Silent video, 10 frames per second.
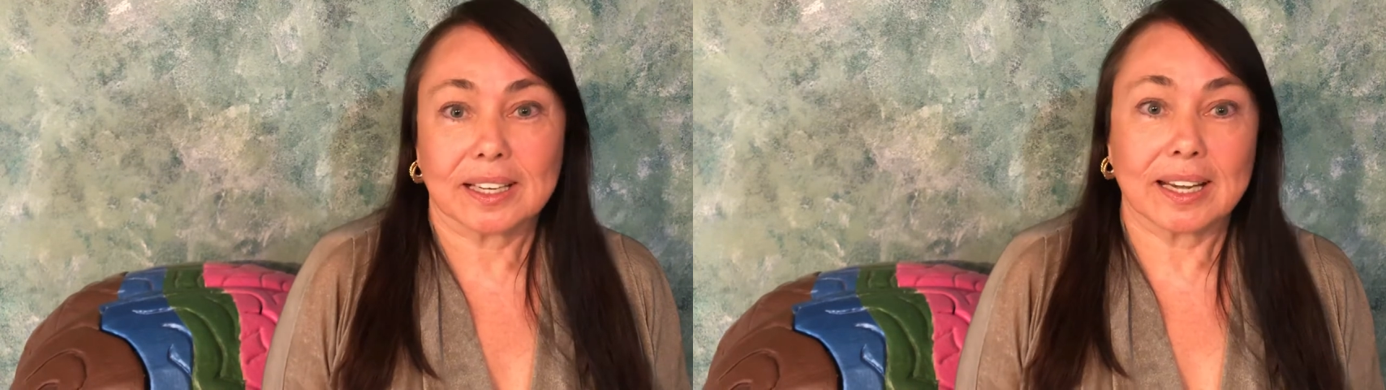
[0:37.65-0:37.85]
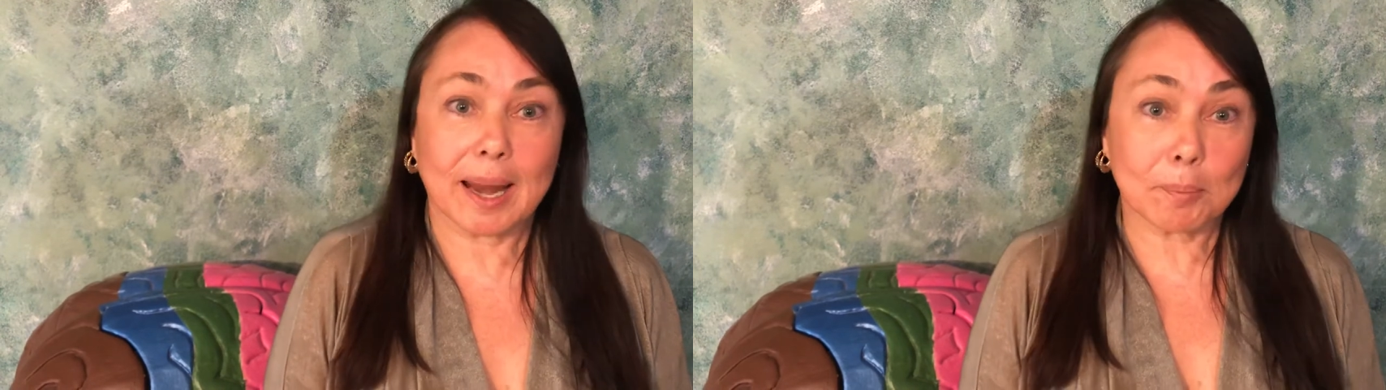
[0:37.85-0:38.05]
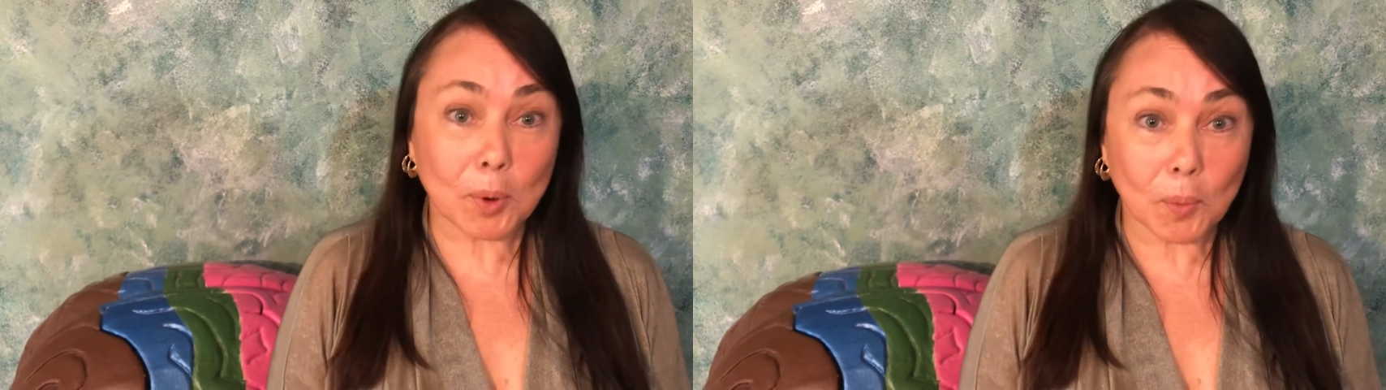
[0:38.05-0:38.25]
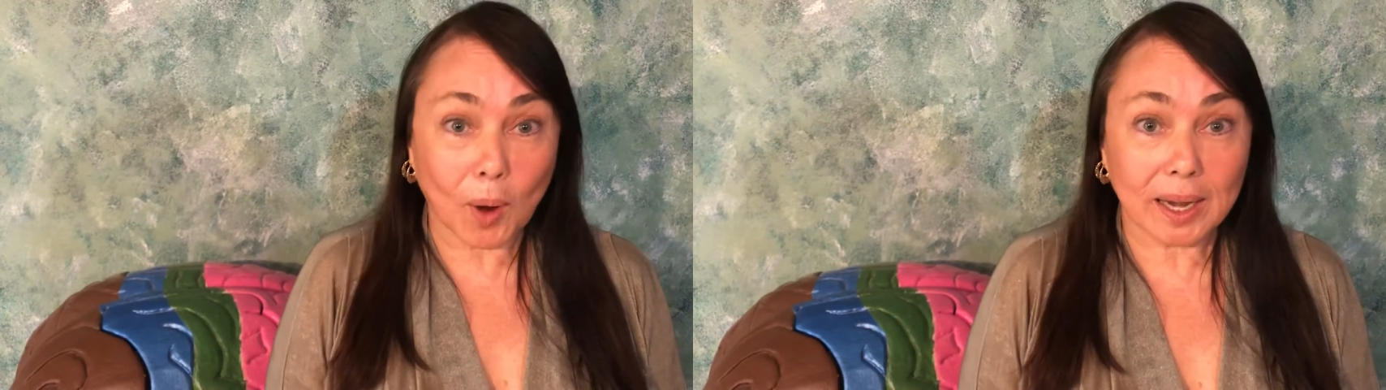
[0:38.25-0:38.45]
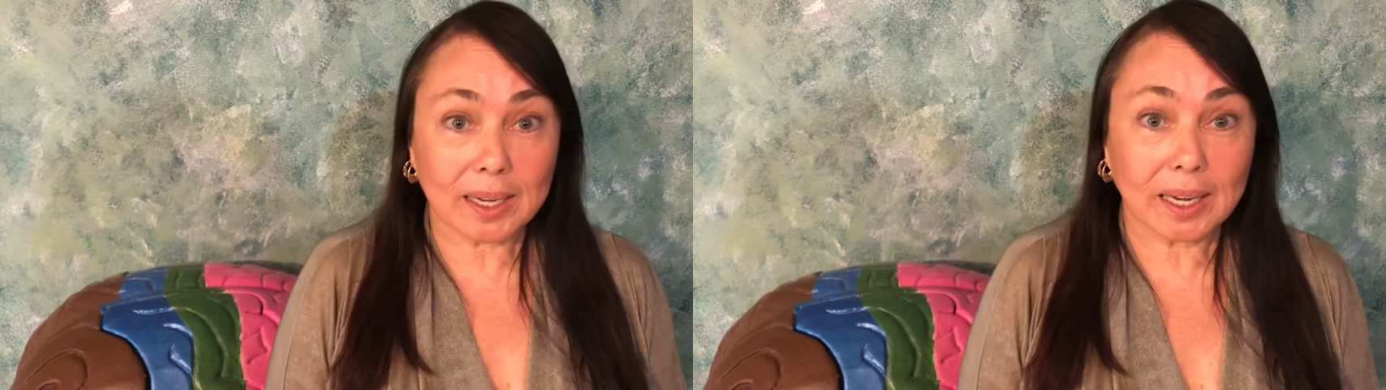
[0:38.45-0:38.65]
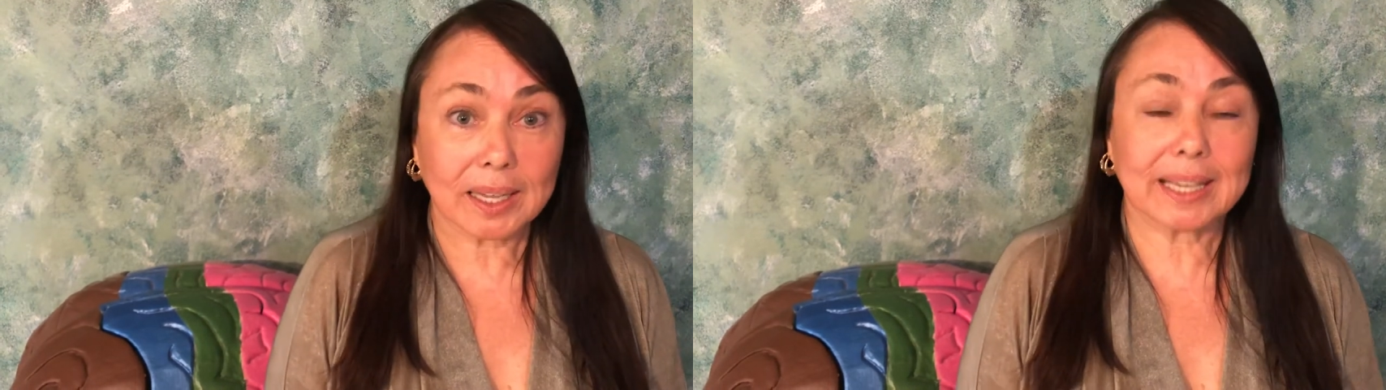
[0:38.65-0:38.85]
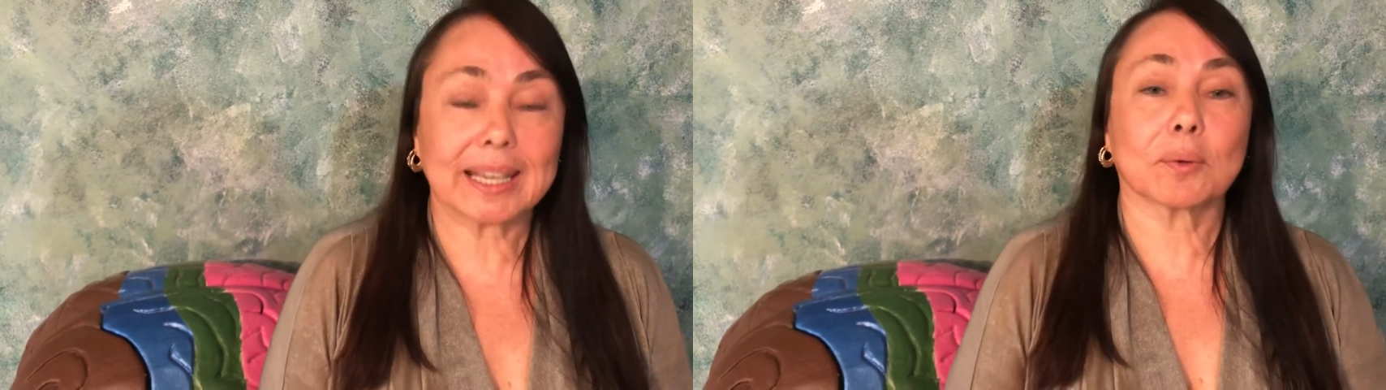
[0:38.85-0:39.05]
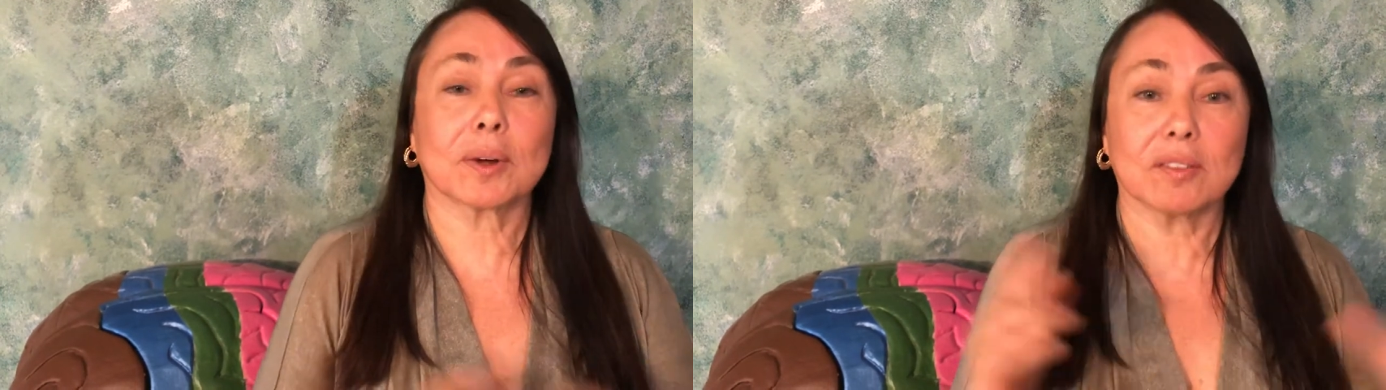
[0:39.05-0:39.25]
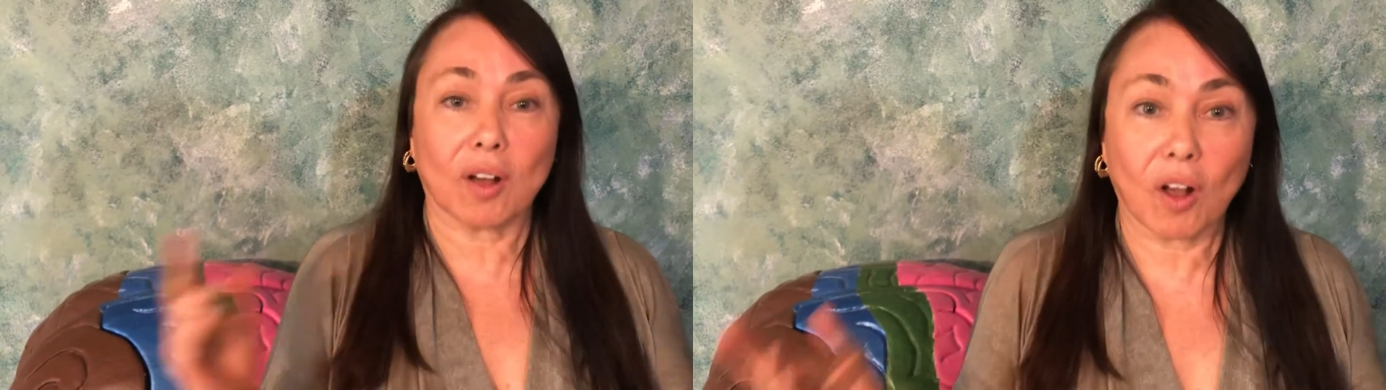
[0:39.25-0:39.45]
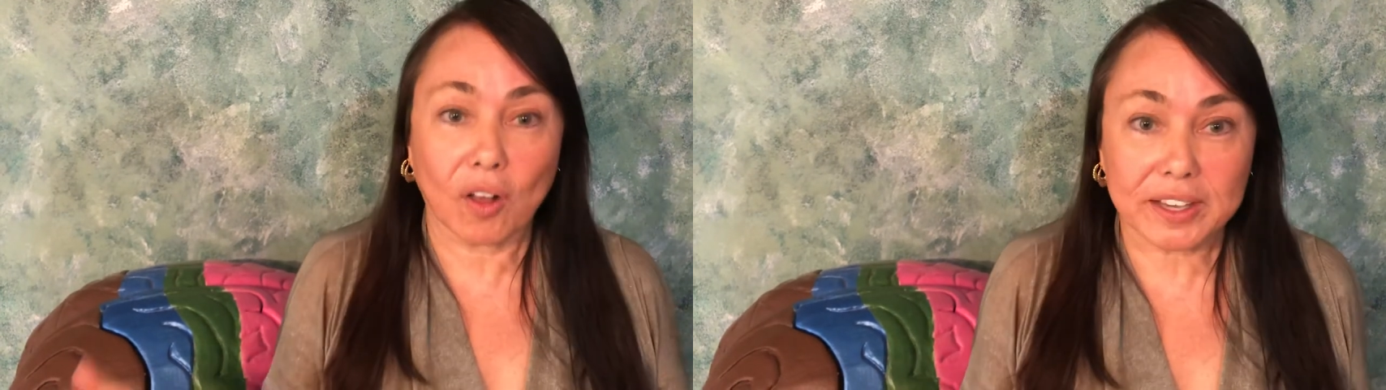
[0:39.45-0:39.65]
Number one, you get rid of
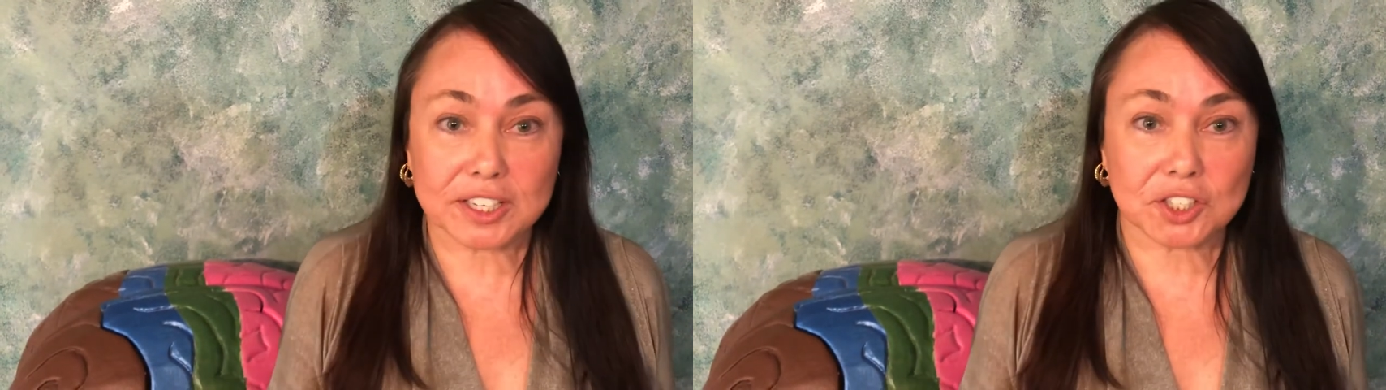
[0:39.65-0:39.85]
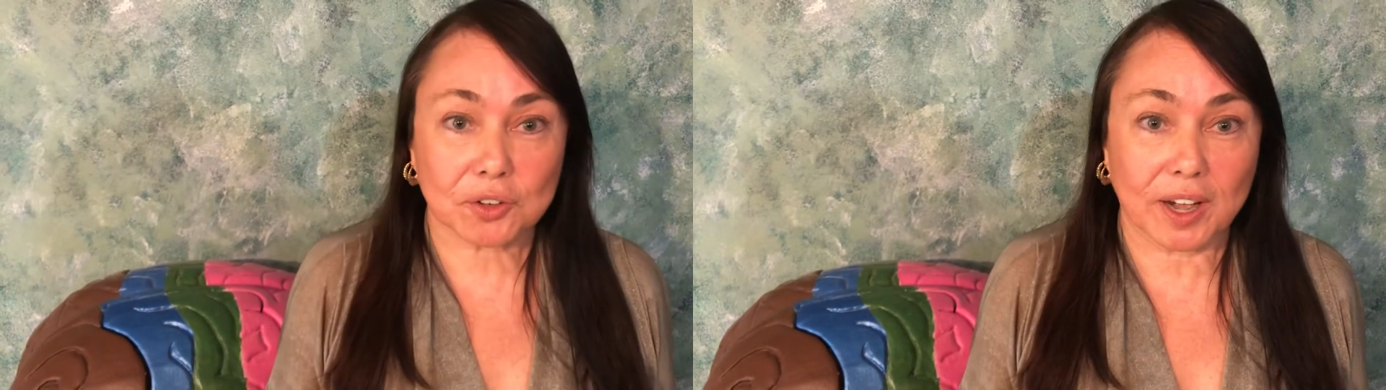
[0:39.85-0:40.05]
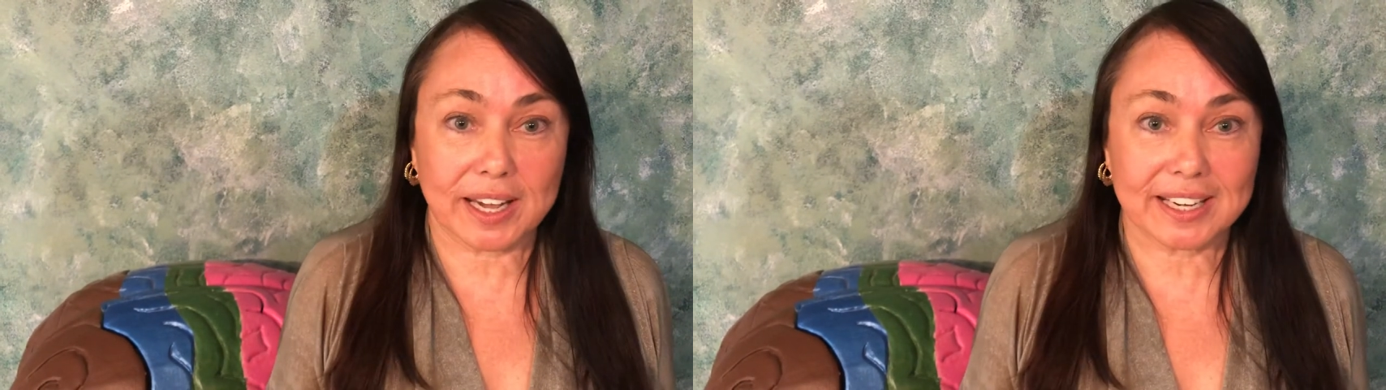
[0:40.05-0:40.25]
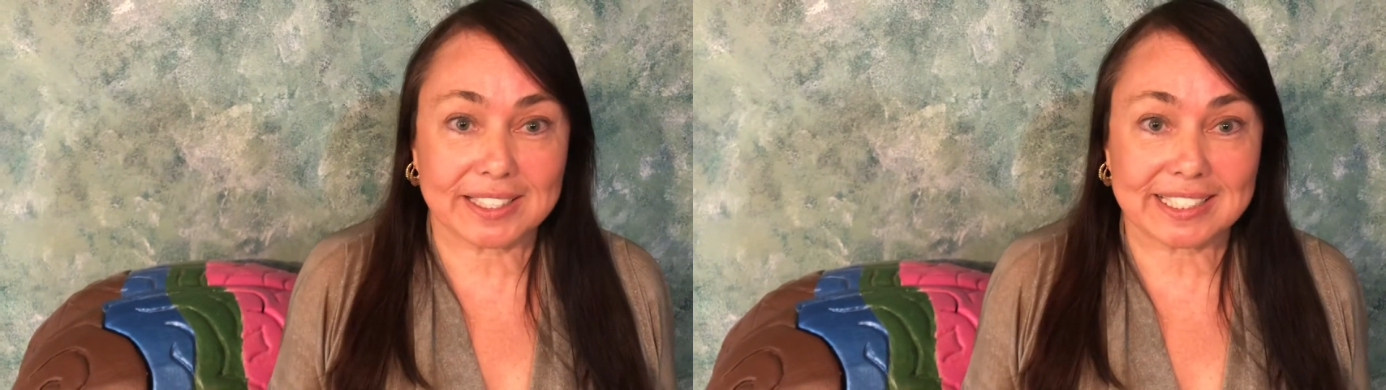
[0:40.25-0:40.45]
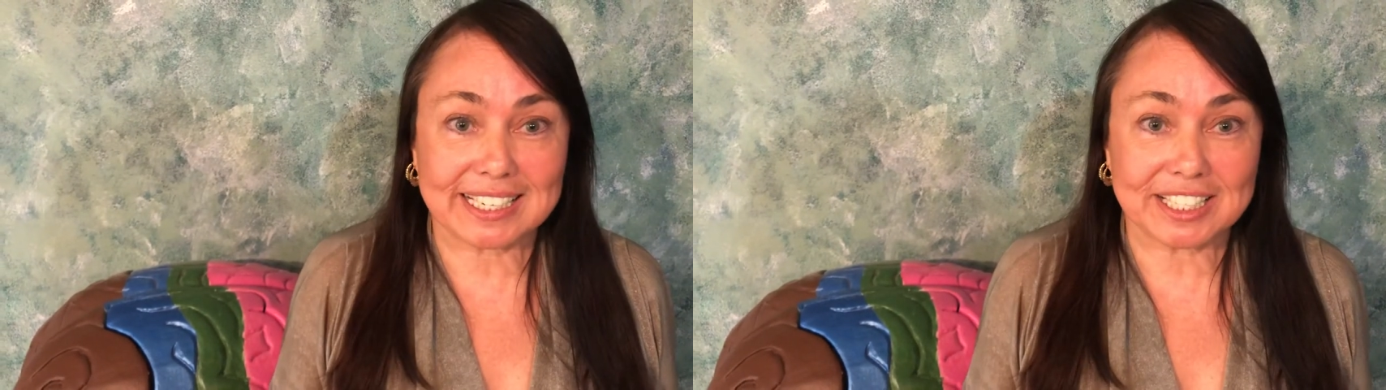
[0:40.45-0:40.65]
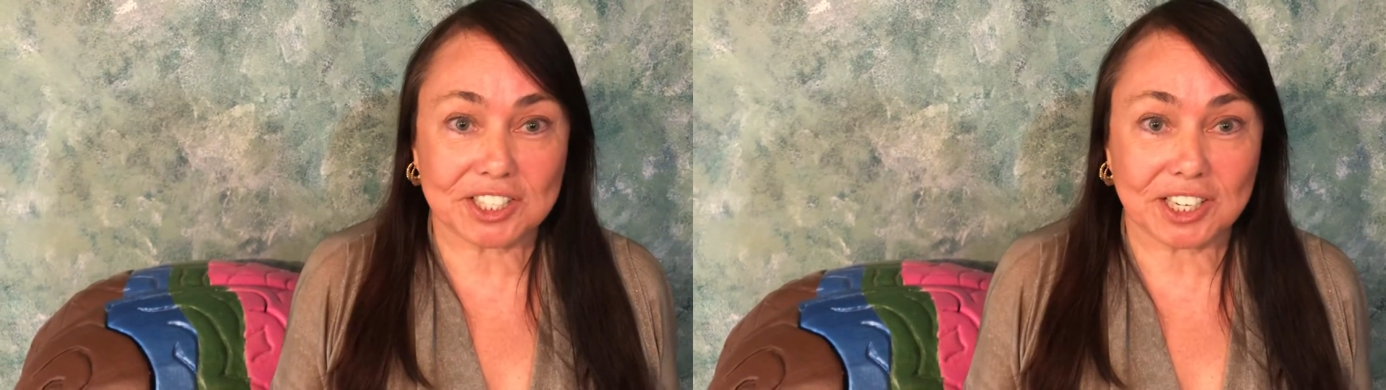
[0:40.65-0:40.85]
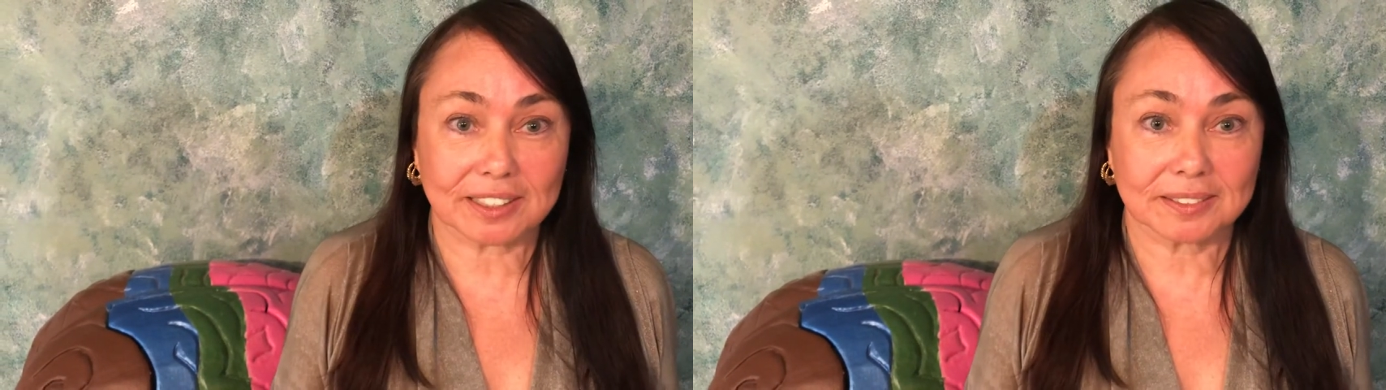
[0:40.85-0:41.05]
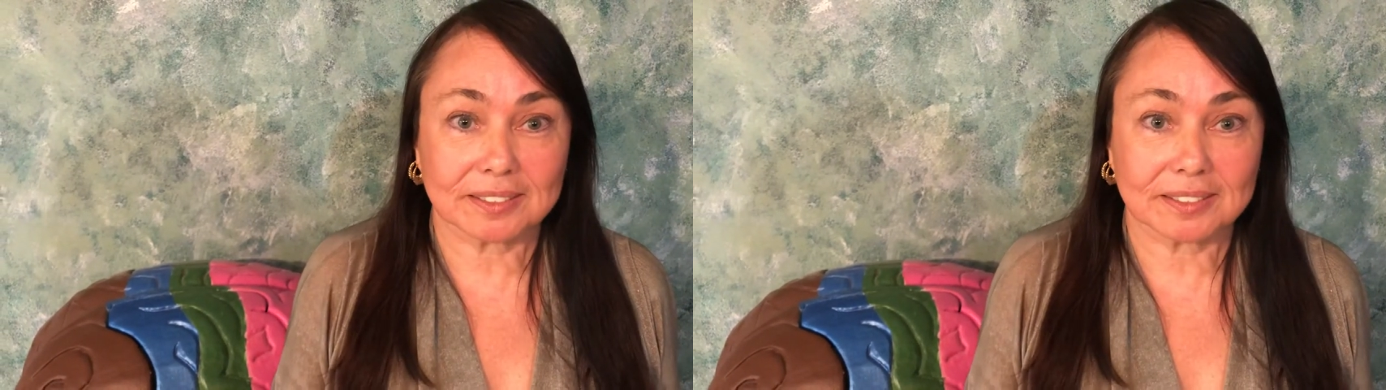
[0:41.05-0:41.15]
all the extraneous teaching.